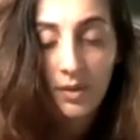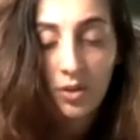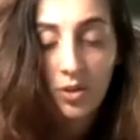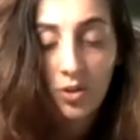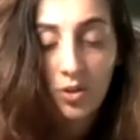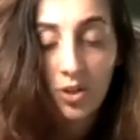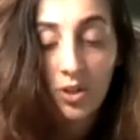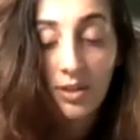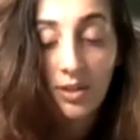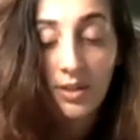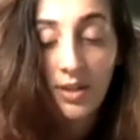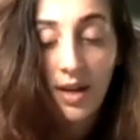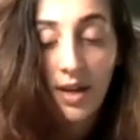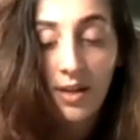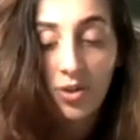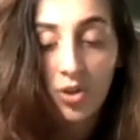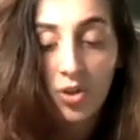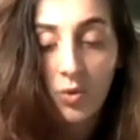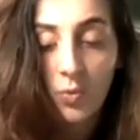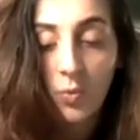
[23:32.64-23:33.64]
She
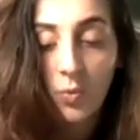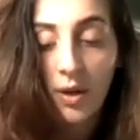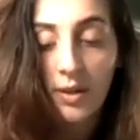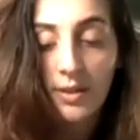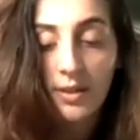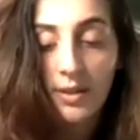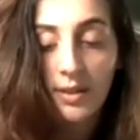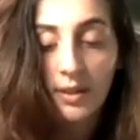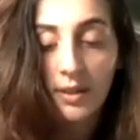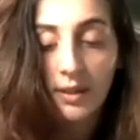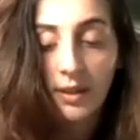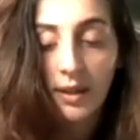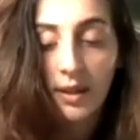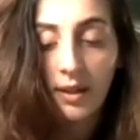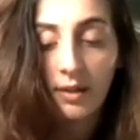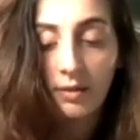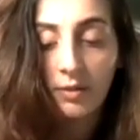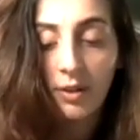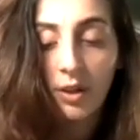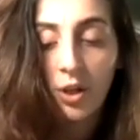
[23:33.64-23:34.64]
says she wants to
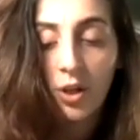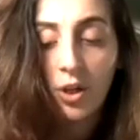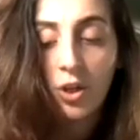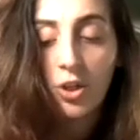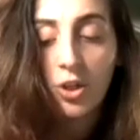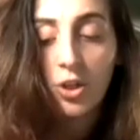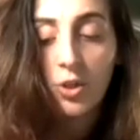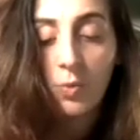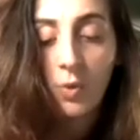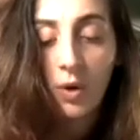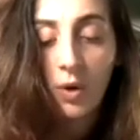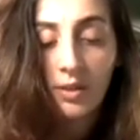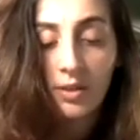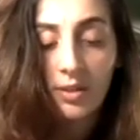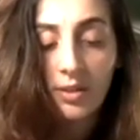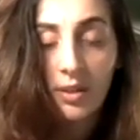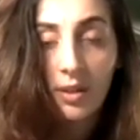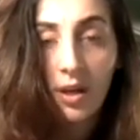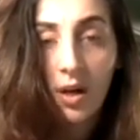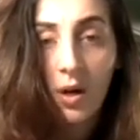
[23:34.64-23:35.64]
leave, she wants
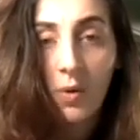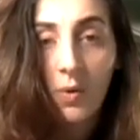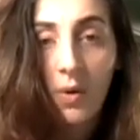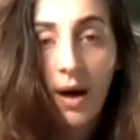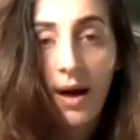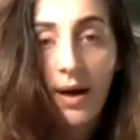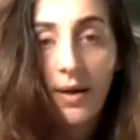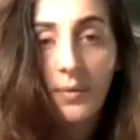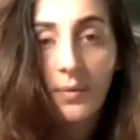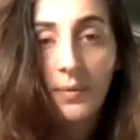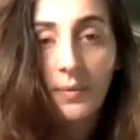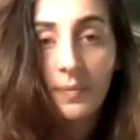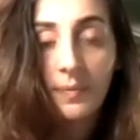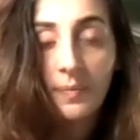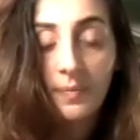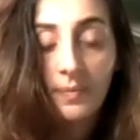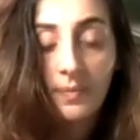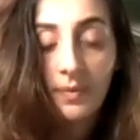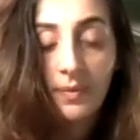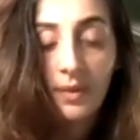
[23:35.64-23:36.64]
to go out.
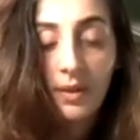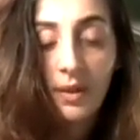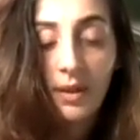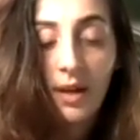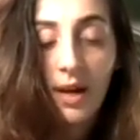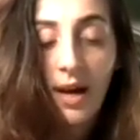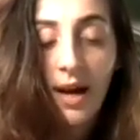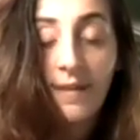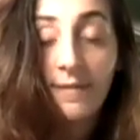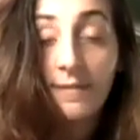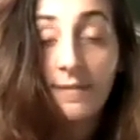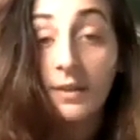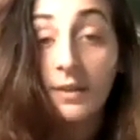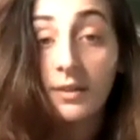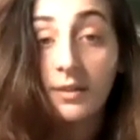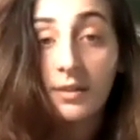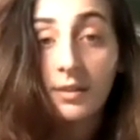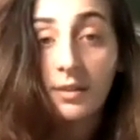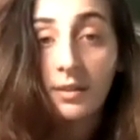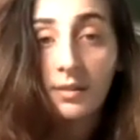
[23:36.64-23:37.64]
I
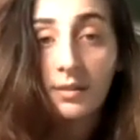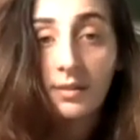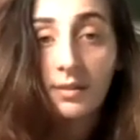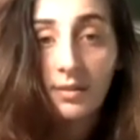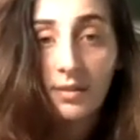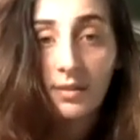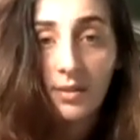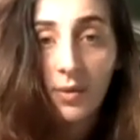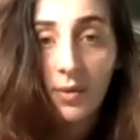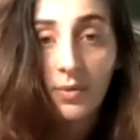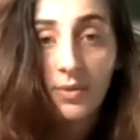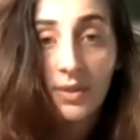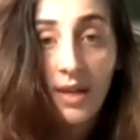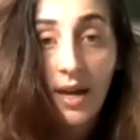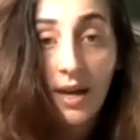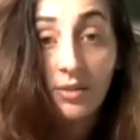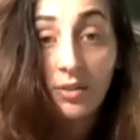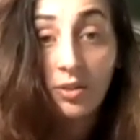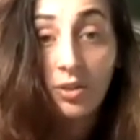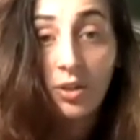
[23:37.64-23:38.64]
feel so
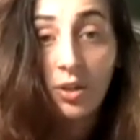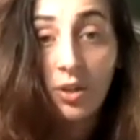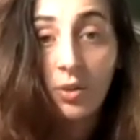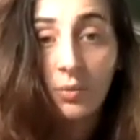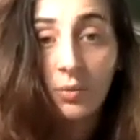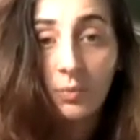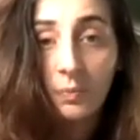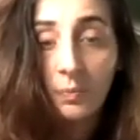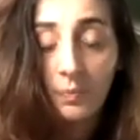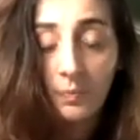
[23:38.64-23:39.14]
sad too.